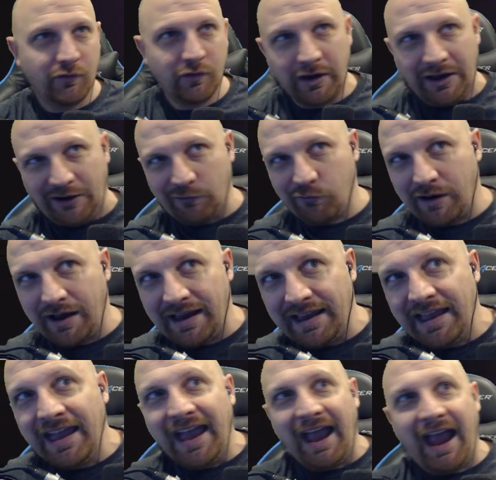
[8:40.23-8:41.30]
All right,
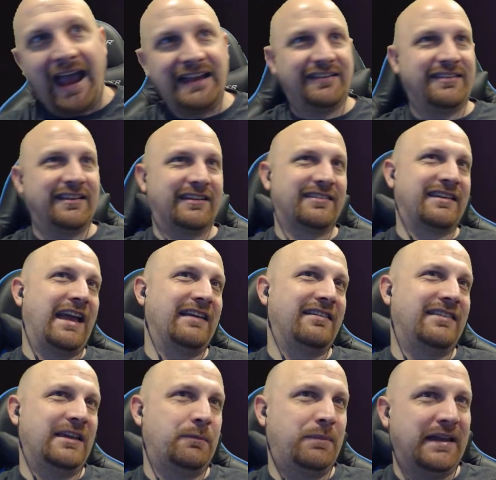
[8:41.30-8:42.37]
86
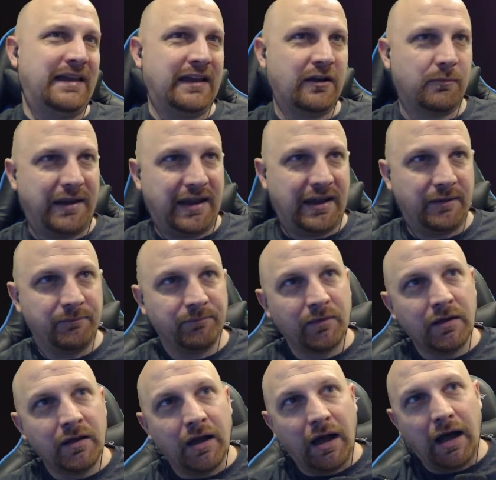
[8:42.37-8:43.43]
KCP here, man.
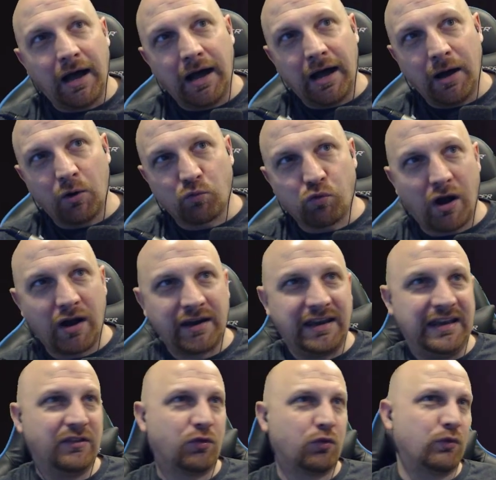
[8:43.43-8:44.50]

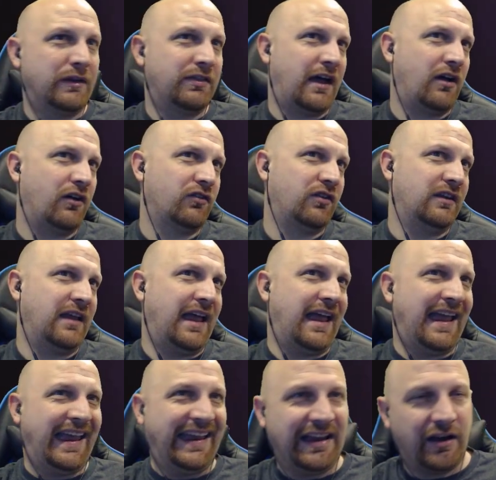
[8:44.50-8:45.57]
Rocking
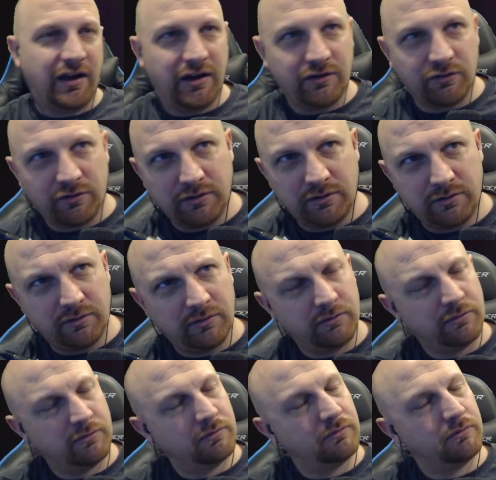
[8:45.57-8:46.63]

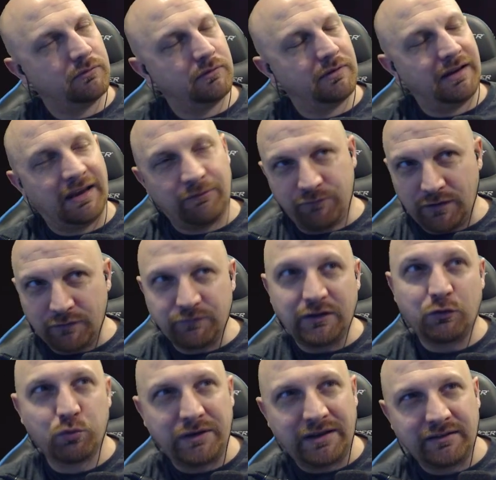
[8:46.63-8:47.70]

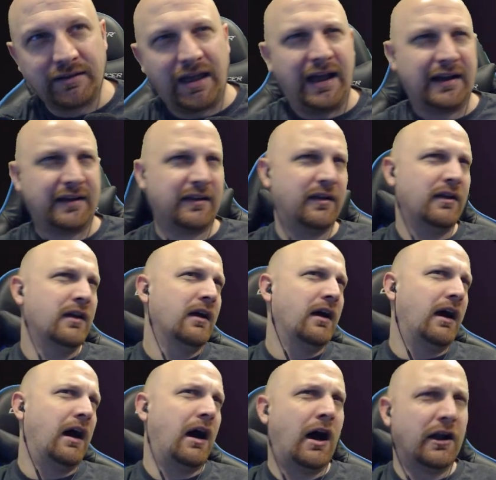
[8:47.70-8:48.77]
3,853 attack,
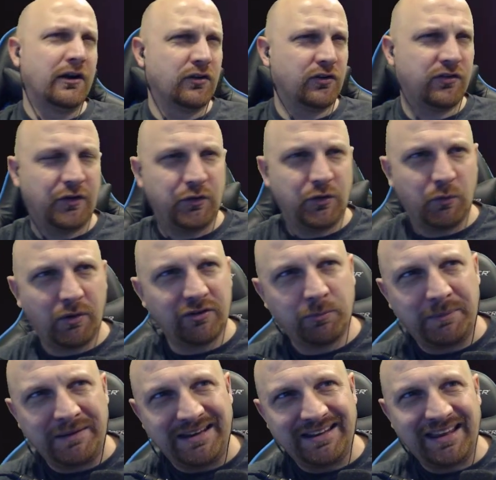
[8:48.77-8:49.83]
171
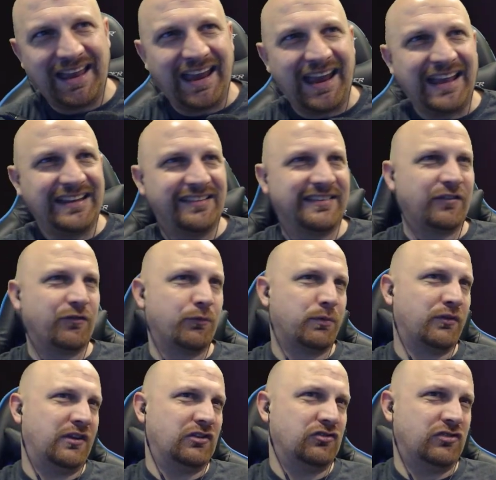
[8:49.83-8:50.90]
speed,
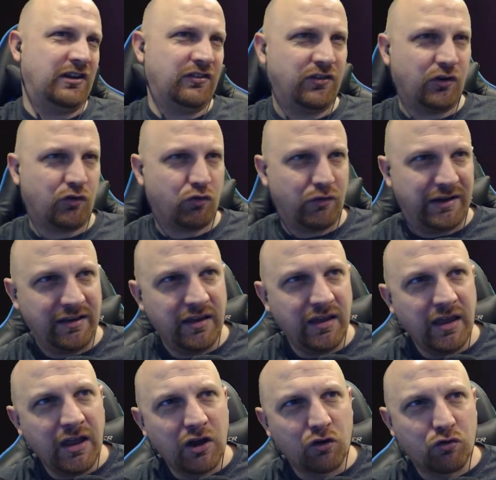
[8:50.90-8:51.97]
87% chance to crit,
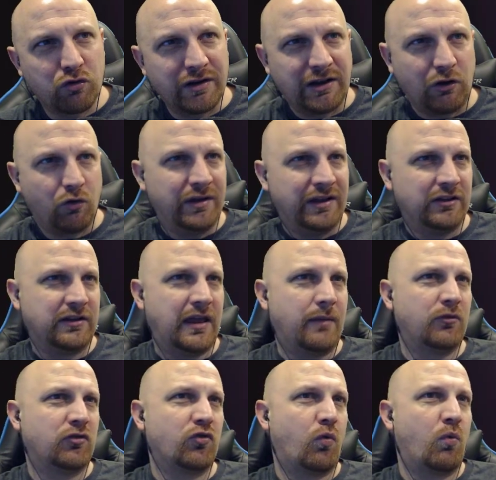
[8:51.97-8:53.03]
critical hit
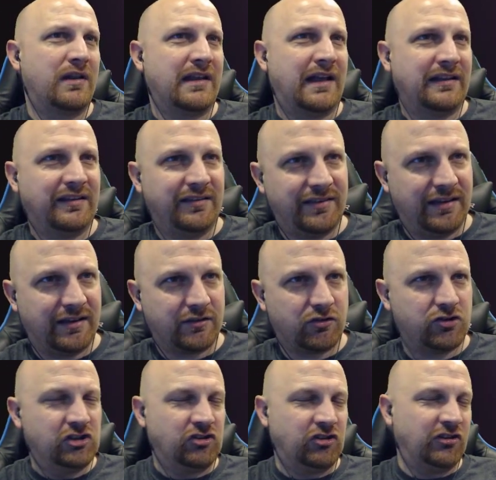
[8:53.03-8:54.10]
damage 196.
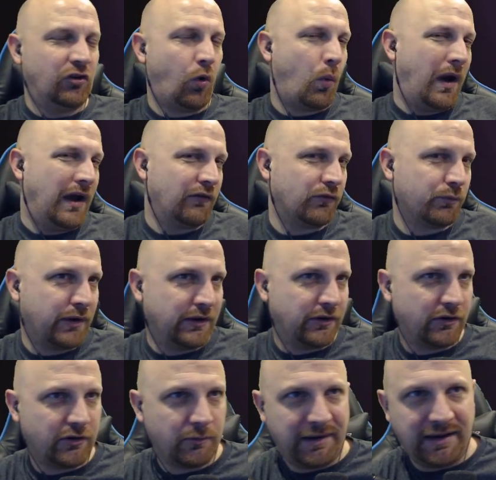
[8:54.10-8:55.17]
Since she's a Wyvern
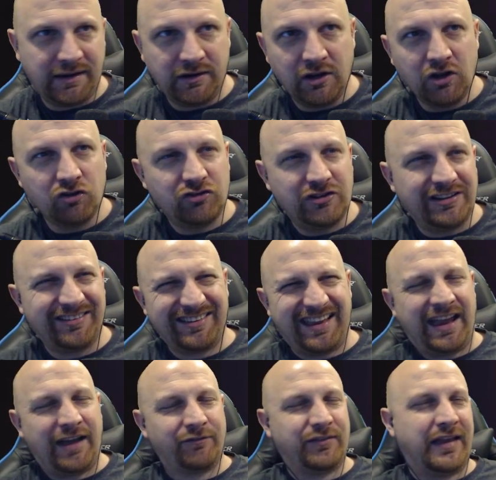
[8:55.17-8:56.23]
Predator, man, she doesn't
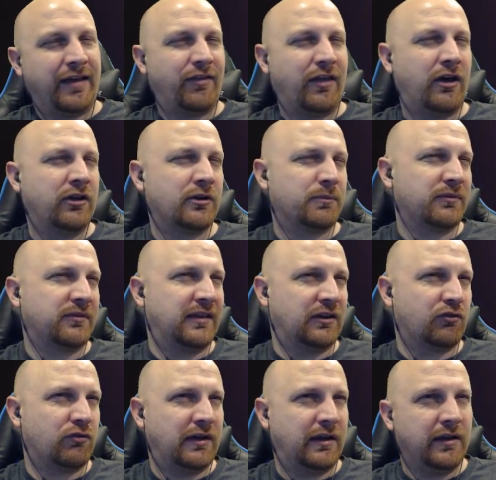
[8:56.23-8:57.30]
have to have that 100%
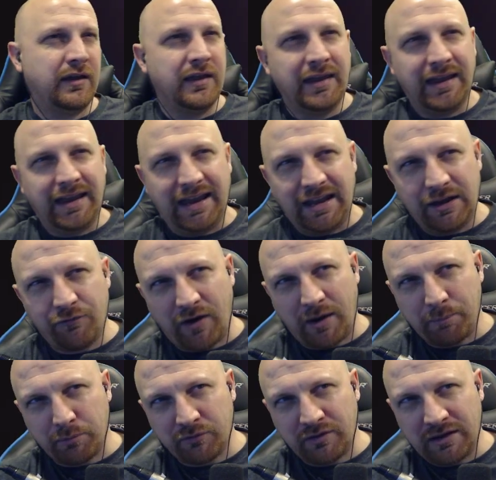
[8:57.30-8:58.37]
crit.
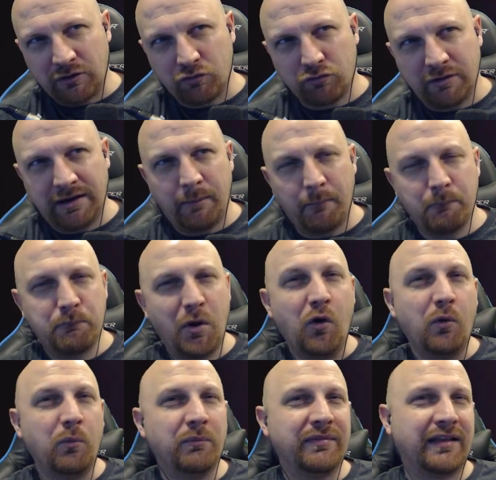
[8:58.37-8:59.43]
85% crit,
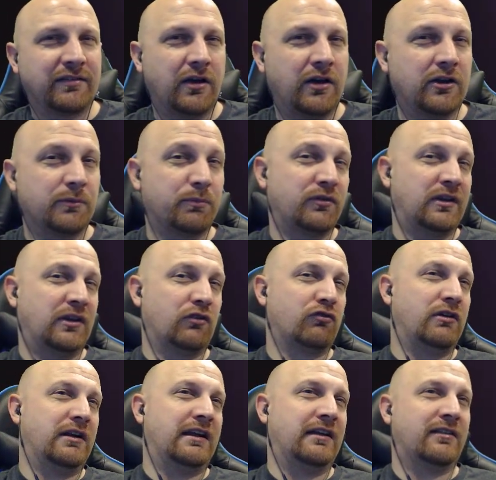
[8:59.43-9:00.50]
boom, that's 100%
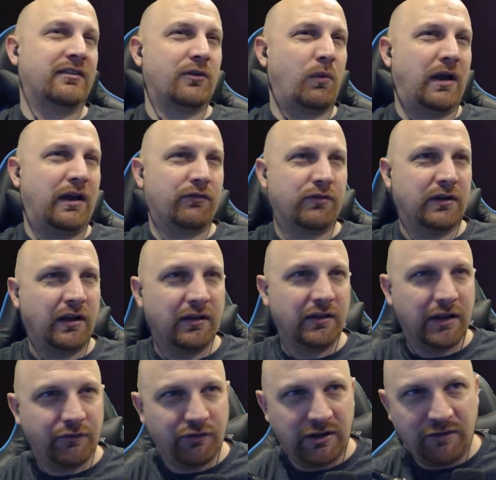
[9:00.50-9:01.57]
crit against the Wyvern. Loving it.